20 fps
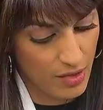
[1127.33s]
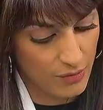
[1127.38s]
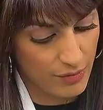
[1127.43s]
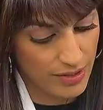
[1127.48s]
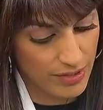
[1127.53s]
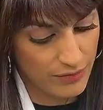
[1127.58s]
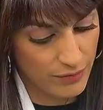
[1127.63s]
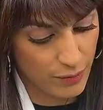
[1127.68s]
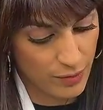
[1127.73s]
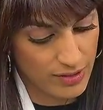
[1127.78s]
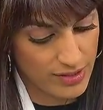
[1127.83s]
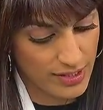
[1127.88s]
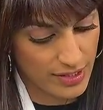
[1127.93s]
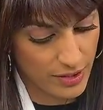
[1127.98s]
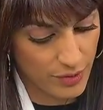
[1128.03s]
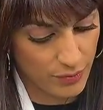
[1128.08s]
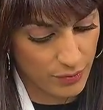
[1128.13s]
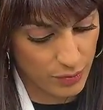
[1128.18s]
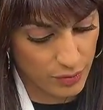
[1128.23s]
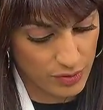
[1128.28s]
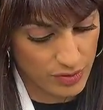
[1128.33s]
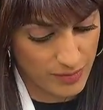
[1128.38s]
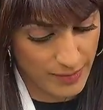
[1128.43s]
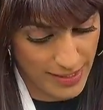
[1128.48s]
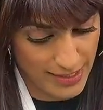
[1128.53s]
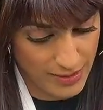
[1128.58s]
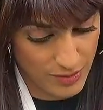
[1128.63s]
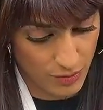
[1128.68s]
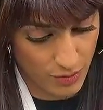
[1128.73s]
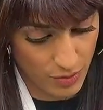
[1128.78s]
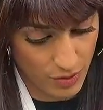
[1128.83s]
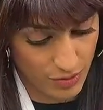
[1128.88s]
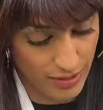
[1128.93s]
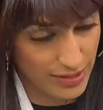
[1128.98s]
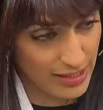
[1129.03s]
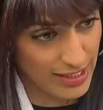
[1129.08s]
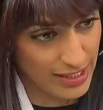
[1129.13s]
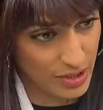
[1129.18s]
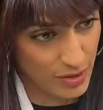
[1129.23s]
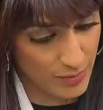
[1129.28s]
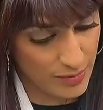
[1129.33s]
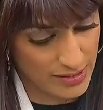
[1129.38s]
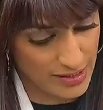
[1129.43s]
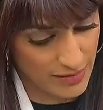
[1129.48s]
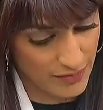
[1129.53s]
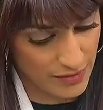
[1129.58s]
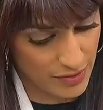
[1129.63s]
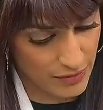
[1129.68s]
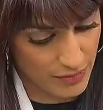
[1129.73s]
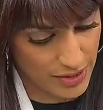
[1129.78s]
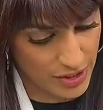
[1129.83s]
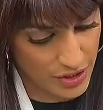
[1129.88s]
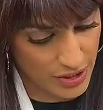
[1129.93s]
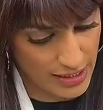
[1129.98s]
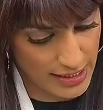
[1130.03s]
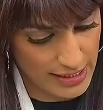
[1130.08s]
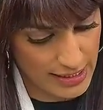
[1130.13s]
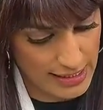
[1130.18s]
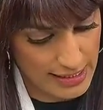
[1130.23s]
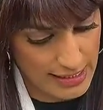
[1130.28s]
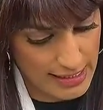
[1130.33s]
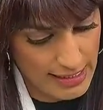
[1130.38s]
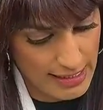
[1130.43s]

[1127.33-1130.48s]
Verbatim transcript: reinforcing the rules based order in the Indo Pacific region.